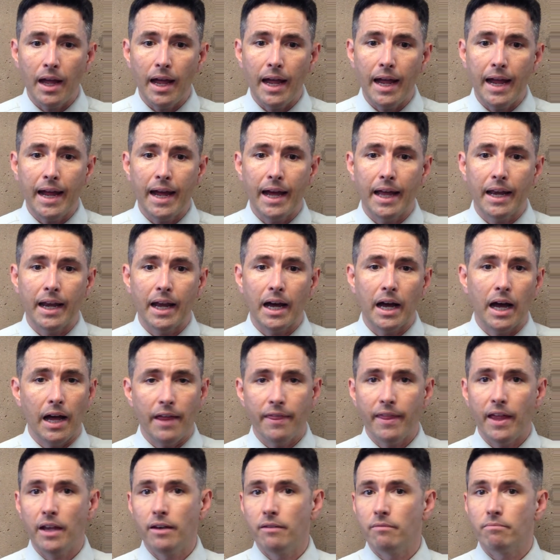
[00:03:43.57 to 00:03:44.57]
And, uh,
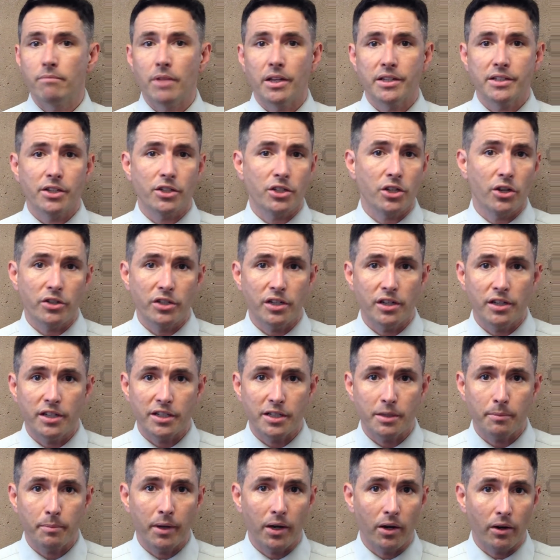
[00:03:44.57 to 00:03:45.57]
and then and Satoshi
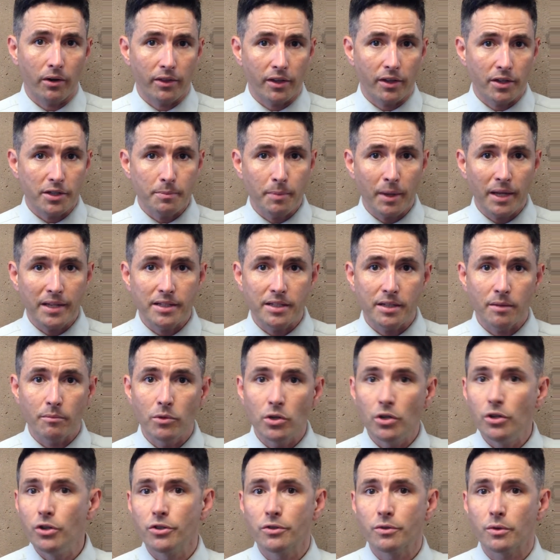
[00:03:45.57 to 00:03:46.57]
disappeared. And there's been some
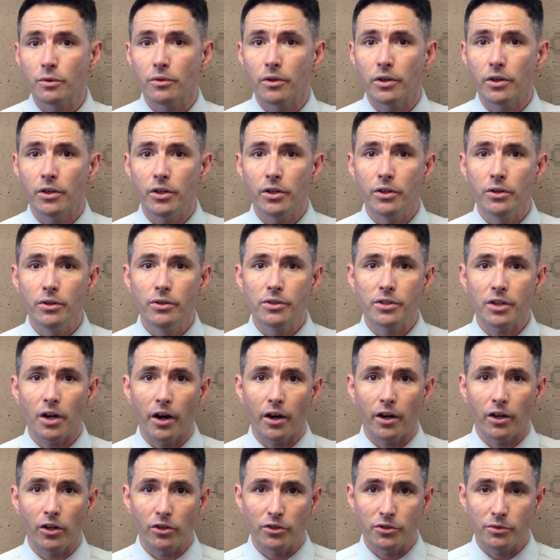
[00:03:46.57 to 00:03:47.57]
news, news
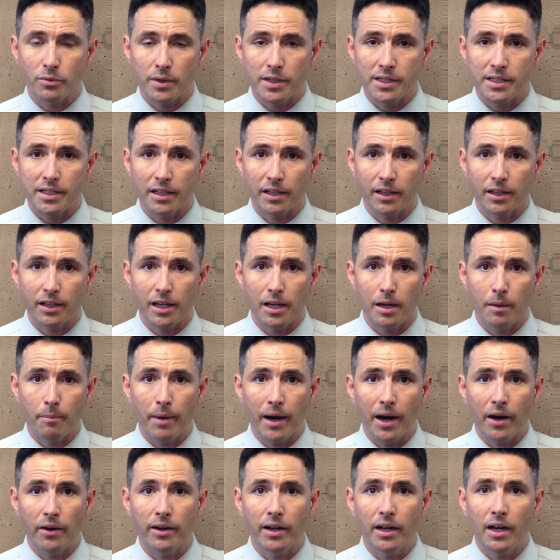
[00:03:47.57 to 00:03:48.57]
articles recently
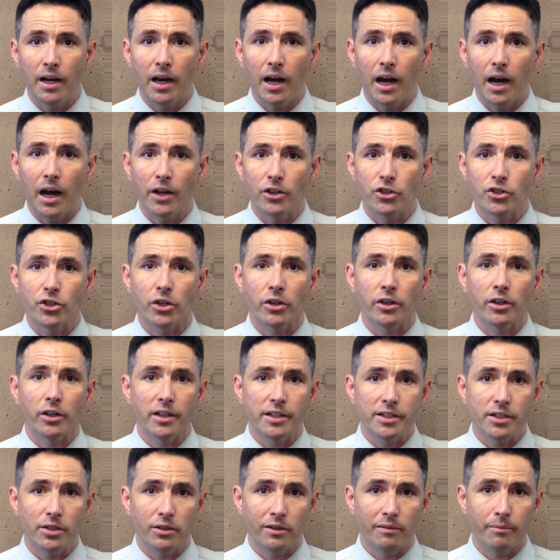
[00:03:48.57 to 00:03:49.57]
about uh,
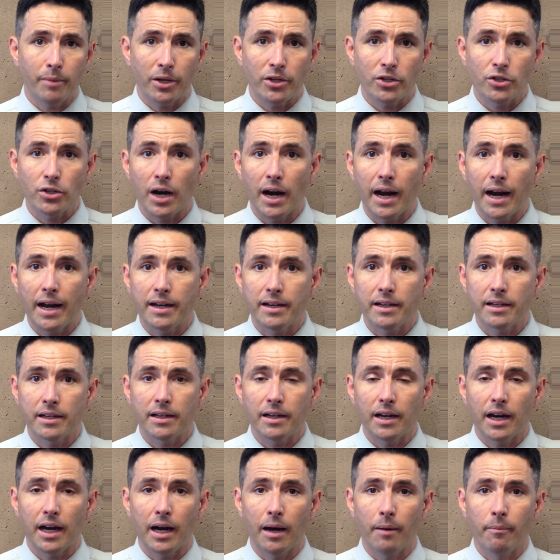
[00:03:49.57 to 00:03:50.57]
journalists who have been trying to
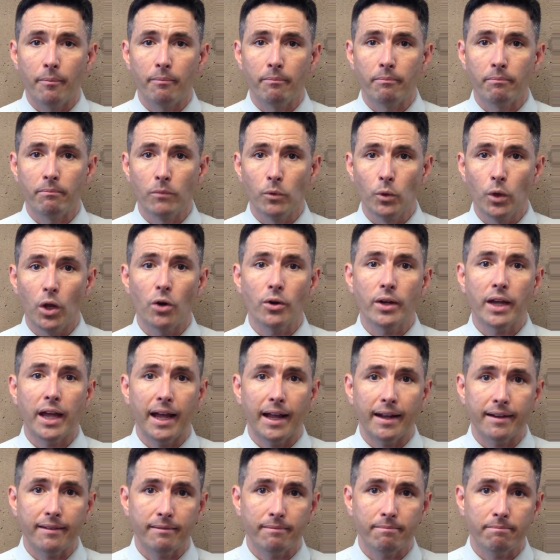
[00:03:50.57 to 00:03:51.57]
um,
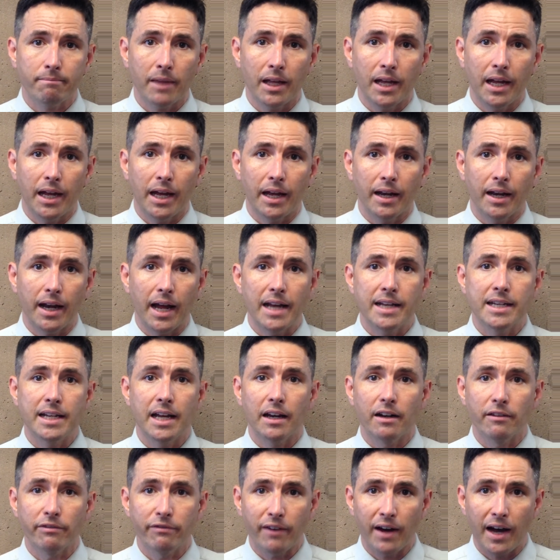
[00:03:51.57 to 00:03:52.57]
locate and
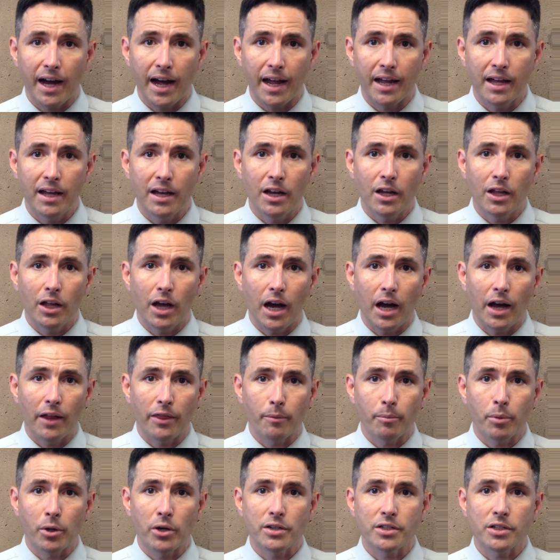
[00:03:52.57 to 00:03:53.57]
identify uh, the
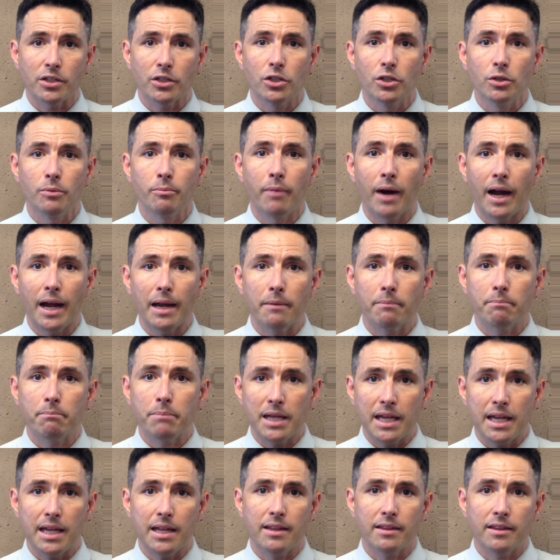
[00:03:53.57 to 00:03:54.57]
person who might
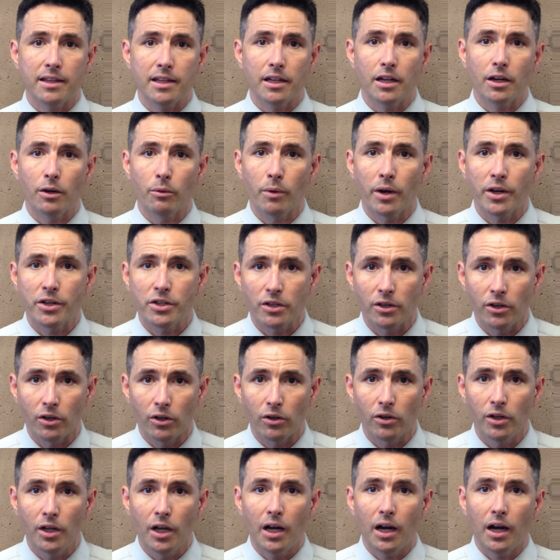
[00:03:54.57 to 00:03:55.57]
be the
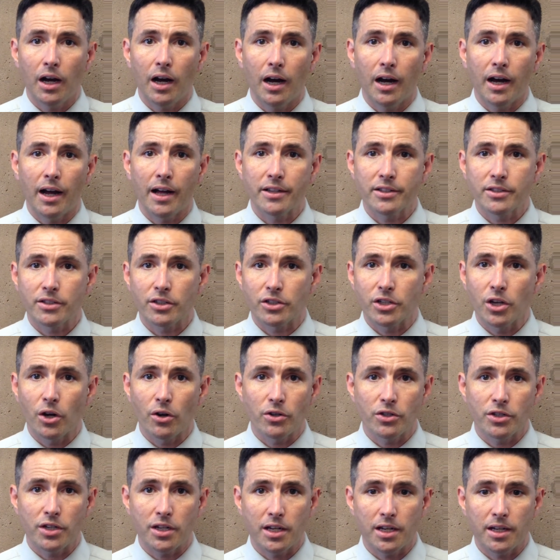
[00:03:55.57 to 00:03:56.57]
original uh,
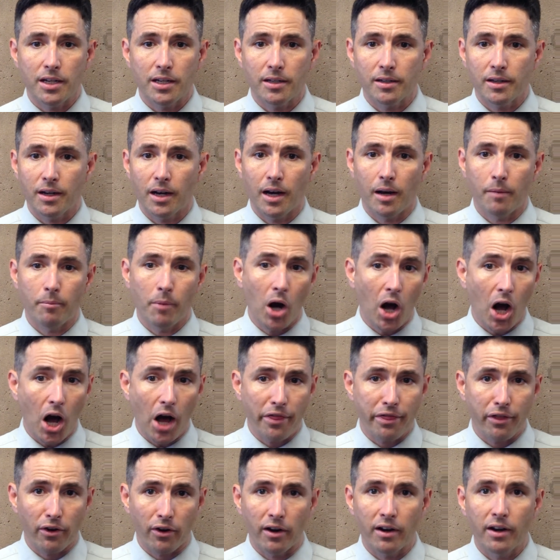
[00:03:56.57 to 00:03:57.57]
Satoshi um,
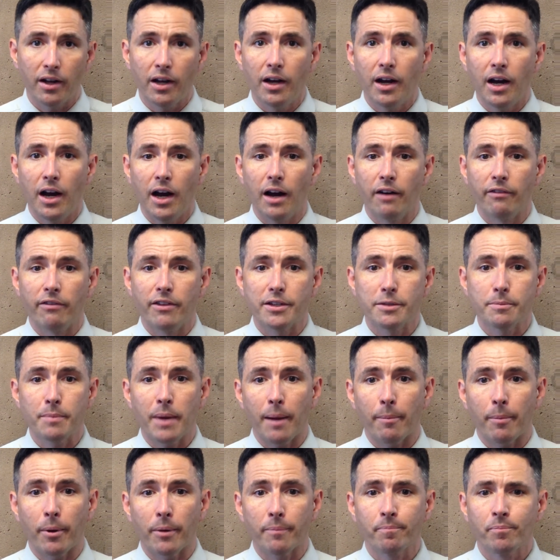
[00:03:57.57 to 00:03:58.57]
author of this
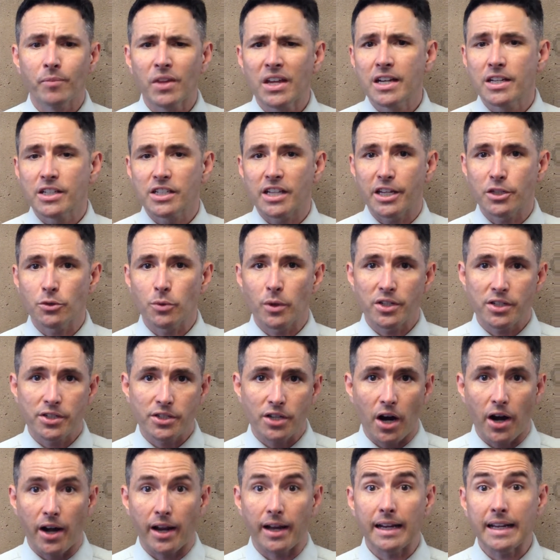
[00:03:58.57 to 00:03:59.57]
paper. So that's where it
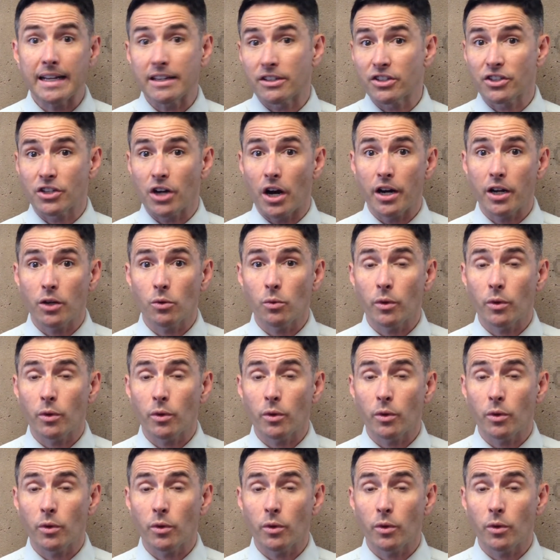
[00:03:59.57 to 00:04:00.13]
started. It started